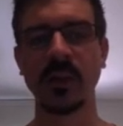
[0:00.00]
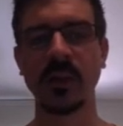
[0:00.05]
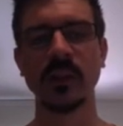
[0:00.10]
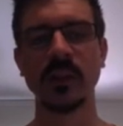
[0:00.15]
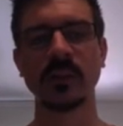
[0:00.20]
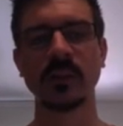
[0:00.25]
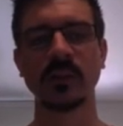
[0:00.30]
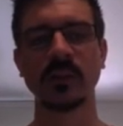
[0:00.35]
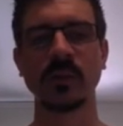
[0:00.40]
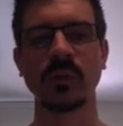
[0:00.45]

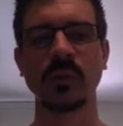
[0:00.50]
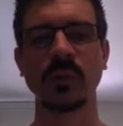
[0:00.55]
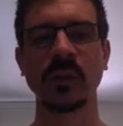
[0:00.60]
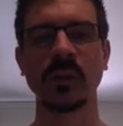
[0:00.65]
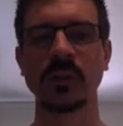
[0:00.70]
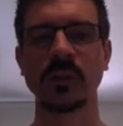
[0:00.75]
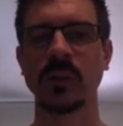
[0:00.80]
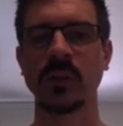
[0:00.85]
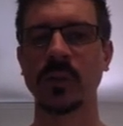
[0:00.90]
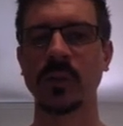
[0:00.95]
So all
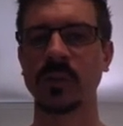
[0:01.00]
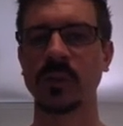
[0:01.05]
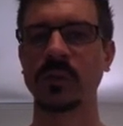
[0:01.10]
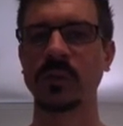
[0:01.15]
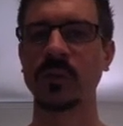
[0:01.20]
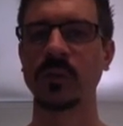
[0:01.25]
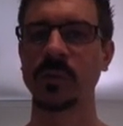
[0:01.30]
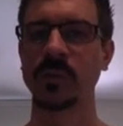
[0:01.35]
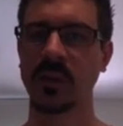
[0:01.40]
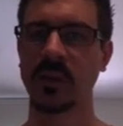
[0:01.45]
these types of
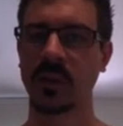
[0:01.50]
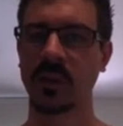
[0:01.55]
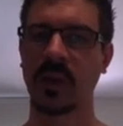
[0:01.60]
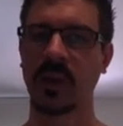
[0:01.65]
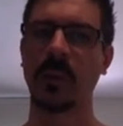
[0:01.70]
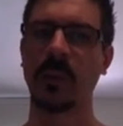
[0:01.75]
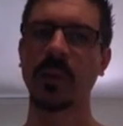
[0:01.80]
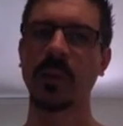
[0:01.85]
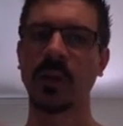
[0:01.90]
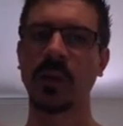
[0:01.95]
groups start
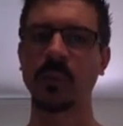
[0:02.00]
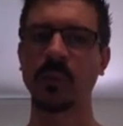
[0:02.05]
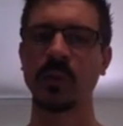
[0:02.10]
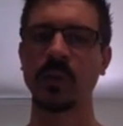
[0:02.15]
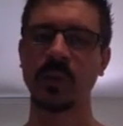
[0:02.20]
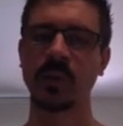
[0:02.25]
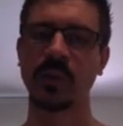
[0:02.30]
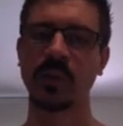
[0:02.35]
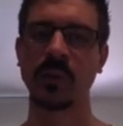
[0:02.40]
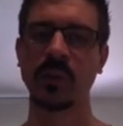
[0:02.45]
coming up when
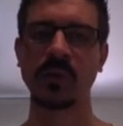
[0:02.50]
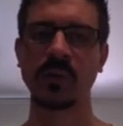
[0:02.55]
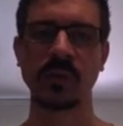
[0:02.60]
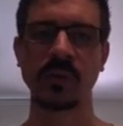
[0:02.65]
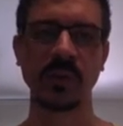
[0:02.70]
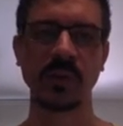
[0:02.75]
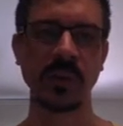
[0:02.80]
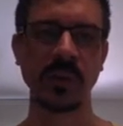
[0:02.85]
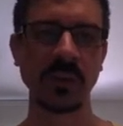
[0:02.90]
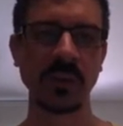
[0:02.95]
you go through
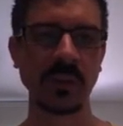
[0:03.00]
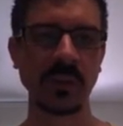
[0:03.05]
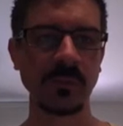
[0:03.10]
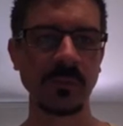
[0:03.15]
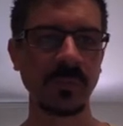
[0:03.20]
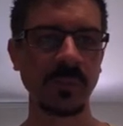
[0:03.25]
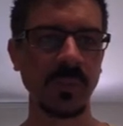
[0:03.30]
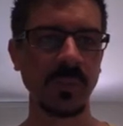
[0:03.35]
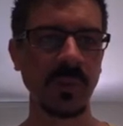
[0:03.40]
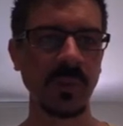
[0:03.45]
these
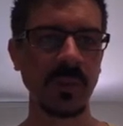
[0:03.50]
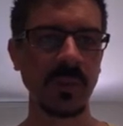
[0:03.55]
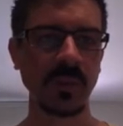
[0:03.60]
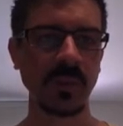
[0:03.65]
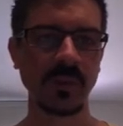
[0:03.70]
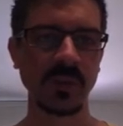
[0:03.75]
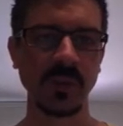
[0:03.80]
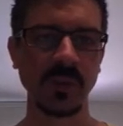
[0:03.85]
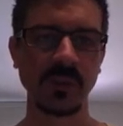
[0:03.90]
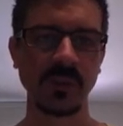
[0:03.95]

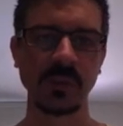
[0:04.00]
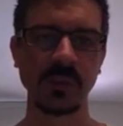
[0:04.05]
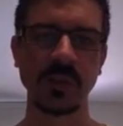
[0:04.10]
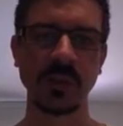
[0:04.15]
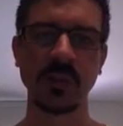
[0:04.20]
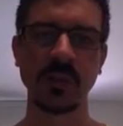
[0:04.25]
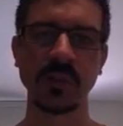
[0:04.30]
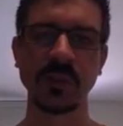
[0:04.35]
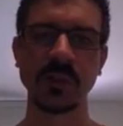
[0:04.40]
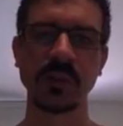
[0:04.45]
search
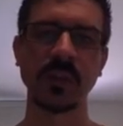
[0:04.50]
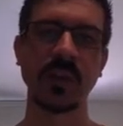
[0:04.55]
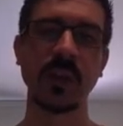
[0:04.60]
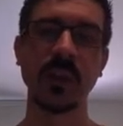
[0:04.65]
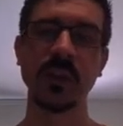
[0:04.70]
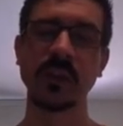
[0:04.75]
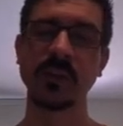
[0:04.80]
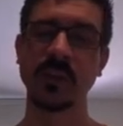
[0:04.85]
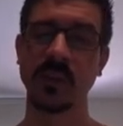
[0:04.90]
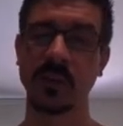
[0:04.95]
results.
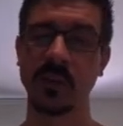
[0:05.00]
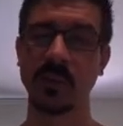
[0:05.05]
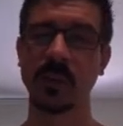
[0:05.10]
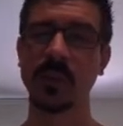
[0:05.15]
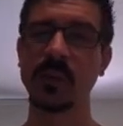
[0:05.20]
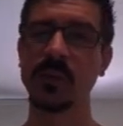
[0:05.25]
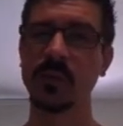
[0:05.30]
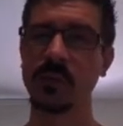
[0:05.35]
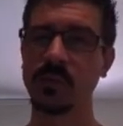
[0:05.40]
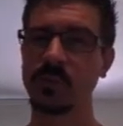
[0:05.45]
So you can
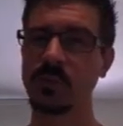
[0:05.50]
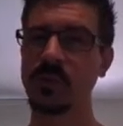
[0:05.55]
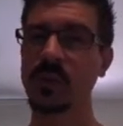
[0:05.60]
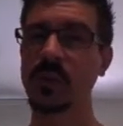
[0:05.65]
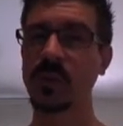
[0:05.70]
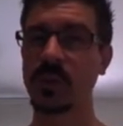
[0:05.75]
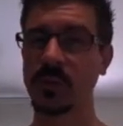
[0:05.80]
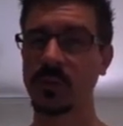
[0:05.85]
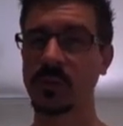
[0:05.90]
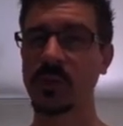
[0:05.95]
build a
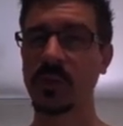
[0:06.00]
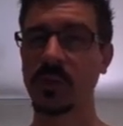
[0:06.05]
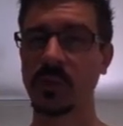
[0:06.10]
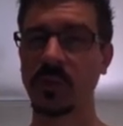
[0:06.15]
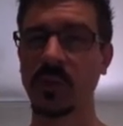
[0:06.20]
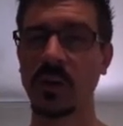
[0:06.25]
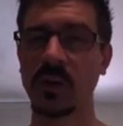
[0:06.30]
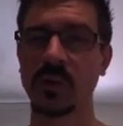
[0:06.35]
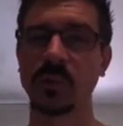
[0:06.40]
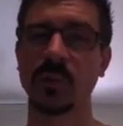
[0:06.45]
really
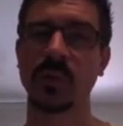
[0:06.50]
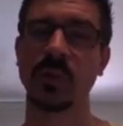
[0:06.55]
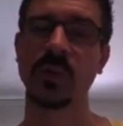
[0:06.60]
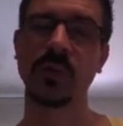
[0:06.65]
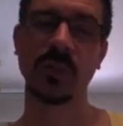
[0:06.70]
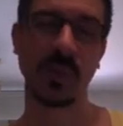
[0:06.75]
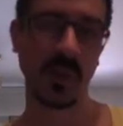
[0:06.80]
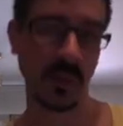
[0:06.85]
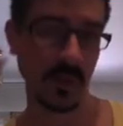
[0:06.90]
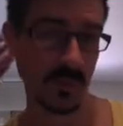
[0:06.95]
nice
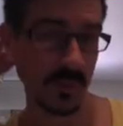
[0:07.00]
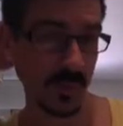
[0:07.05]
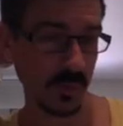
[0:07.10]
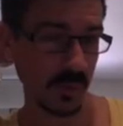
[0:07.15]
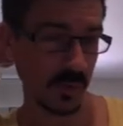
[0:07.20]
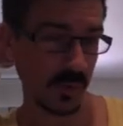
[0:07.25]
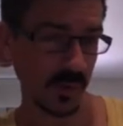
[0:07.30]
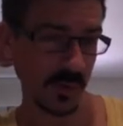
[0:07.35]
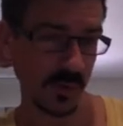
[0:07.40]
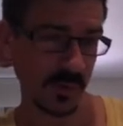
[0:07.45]
profile of your
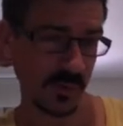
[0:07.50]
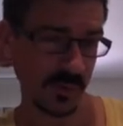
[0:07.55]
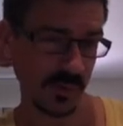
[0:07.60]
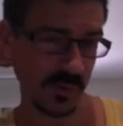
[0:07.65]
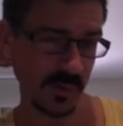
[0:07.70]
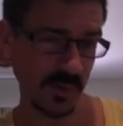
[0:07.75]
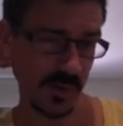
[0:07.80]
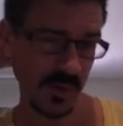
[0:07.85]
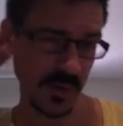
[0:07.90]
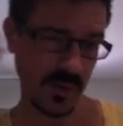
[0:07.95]
audience,
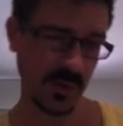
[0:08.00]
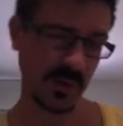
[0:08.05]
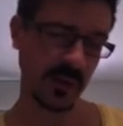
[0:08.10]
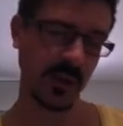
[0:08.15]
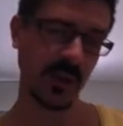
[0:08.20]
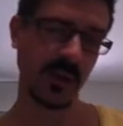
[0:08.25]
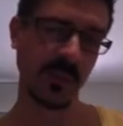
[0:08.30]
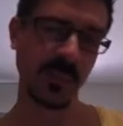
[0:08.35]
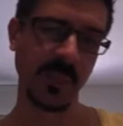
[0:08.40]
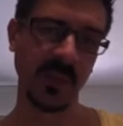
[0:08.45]

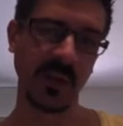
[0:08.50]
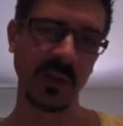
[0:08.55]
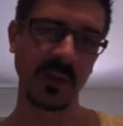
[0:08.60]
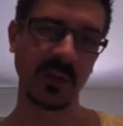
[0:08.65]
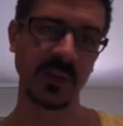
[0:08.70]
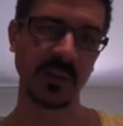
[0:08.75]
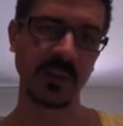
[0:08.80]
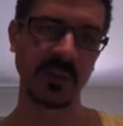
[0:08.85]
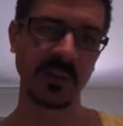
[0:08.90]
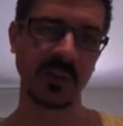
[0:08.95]
and you
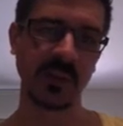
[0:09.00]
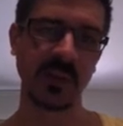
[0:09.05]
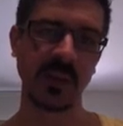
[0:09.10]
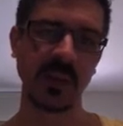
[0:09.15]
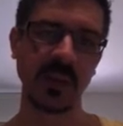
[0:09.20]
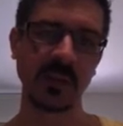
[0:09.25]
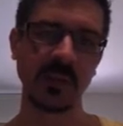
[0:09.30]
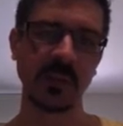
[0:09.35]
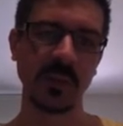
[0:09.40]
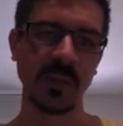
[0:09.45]
can see
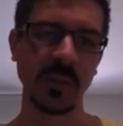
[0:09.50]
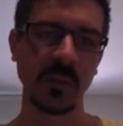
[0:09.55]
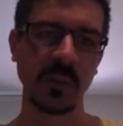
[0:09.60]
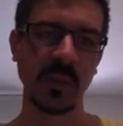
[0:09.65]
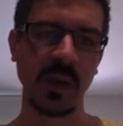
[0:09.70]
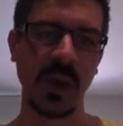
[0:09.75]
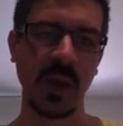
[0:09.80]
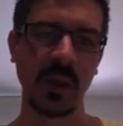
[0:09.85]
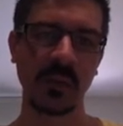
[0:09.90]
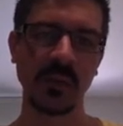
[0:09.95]
their
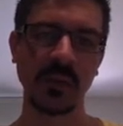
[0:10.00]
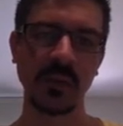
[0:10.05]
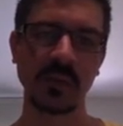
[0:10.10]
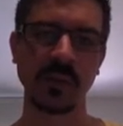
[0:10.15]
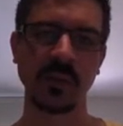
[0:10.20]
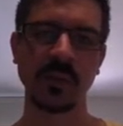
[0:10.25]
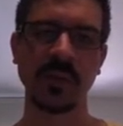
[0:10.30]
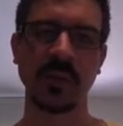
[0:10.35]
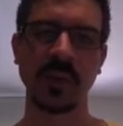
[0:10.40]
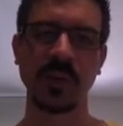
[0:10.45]
behaviours
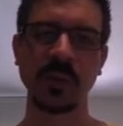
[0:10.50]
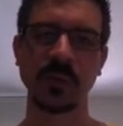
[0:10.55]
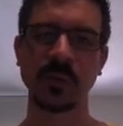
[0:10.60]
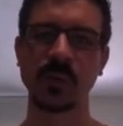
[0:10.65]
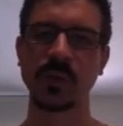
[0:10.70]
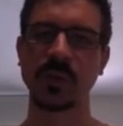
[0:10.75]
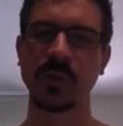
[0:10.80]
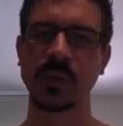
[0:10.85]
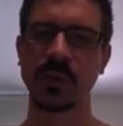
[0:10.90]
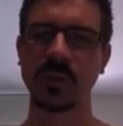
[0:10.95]
on
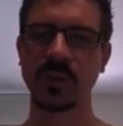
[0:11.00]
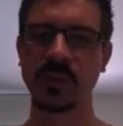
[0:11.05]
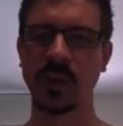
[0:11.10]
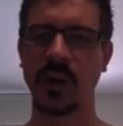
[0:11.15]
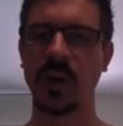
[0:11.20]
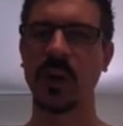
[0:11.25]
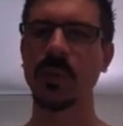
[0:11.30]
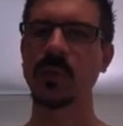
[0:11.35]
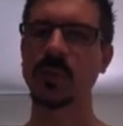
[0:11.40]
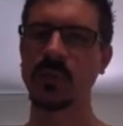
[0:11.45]
Facebook and the
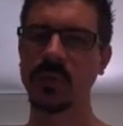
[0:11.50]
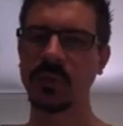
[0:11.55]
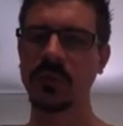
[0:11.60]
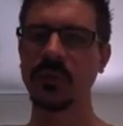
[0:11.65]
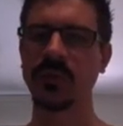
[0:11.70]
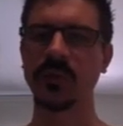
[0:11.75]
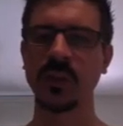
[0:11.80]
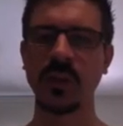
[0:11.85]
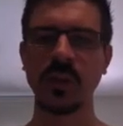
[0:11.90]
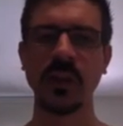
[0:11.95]
types
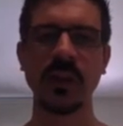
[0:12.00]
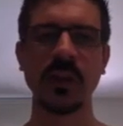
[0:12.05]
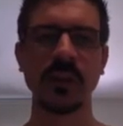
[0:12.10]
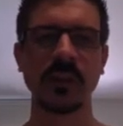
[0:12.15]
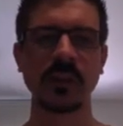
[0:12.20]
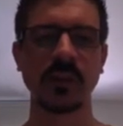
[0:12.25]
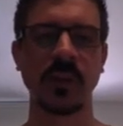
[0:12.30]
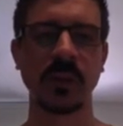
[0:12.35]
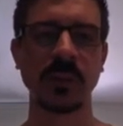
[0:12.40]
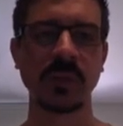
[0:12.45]

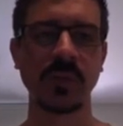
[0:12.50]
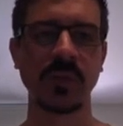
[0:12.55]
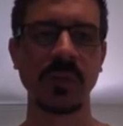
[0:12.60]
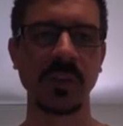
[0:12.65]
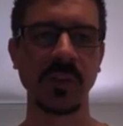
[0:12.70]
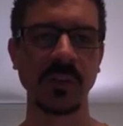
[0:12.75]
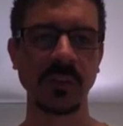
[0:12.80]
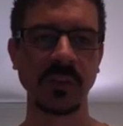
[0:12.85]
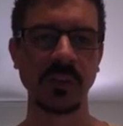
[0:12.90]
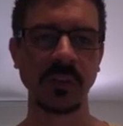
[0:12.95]
of
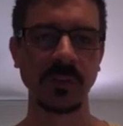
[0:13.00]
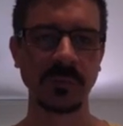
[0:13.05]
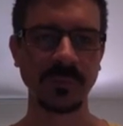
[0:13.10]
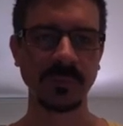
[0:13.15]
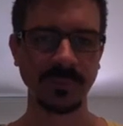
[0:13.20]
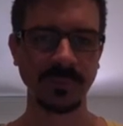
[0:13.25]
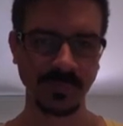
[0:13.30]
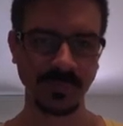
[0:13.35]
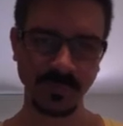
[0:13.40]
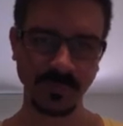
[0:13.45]
things that
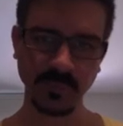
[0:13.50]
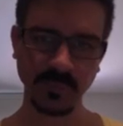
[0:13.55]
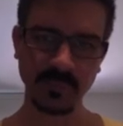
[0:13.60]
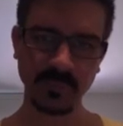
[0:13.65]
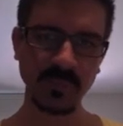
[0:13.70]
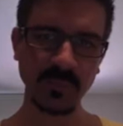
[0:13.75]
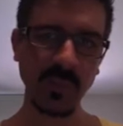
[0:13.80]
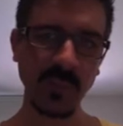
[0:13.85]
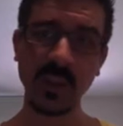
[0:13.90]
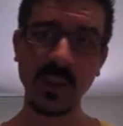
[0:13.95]

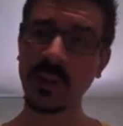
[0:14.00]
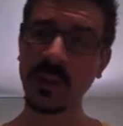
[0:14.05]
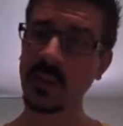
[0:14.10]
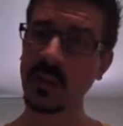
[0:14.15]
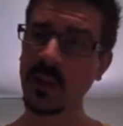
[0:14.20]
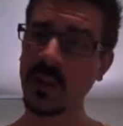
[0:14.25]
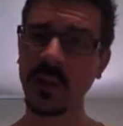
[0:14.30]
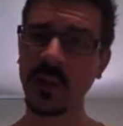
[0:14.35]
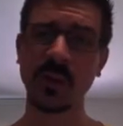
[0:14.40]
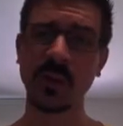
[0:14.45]
they
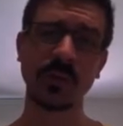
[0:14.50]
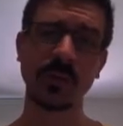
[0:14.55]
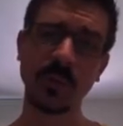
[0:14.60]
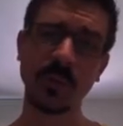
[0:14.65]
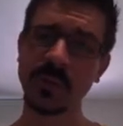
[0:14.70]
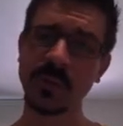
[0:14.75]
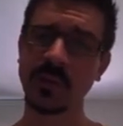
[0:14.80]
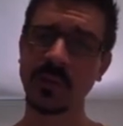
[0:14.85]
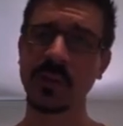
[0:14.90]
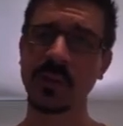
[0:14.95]
like,
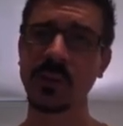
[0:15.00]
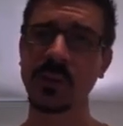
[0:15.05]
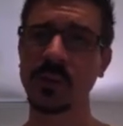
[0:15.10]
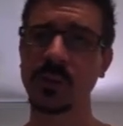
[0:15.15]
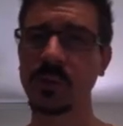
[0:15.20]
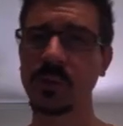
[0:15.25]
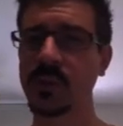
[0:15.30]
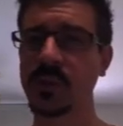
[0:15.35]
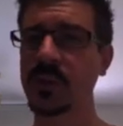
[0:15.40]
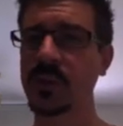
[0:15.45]
groups that they're
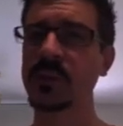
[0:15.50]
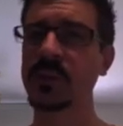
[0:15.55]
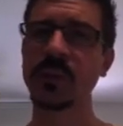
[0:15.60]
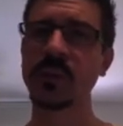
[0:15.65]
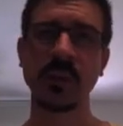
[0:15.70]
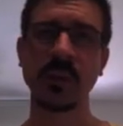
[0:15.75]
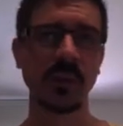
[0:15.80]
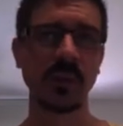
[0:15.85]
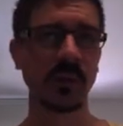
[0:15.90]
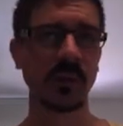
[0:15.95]
joined,
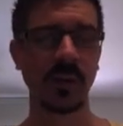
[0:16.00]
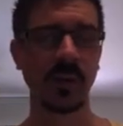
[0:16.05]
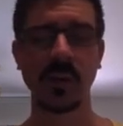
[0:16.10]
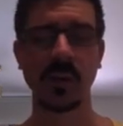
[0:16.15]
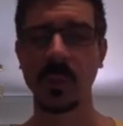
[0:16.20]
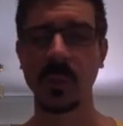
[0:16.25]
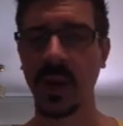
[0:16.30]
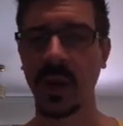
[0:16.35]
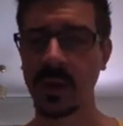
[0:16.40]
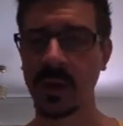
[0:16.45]

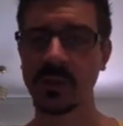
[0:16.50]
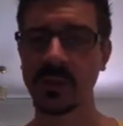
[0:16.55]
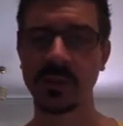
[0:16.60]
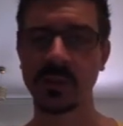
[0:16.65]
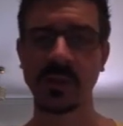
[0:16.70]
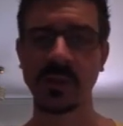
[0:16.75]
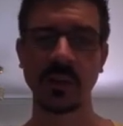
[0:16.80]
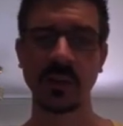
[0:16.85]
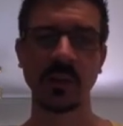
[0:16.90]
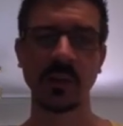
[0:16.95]
pages
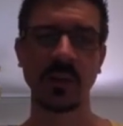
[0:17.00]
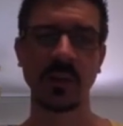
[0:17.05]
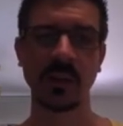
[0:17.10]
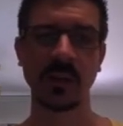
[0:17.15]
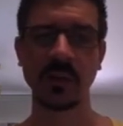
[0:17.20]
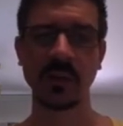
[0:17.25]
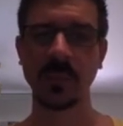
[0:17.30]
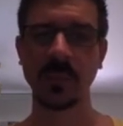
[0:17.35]
they like.